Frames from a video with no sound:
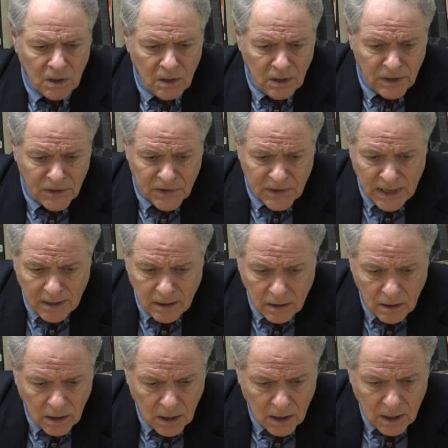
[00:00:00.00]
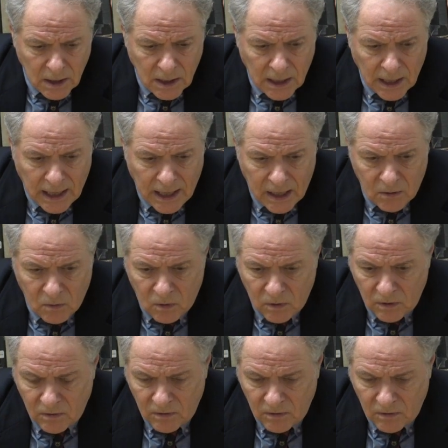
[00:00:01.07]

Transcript: in the Senate, and,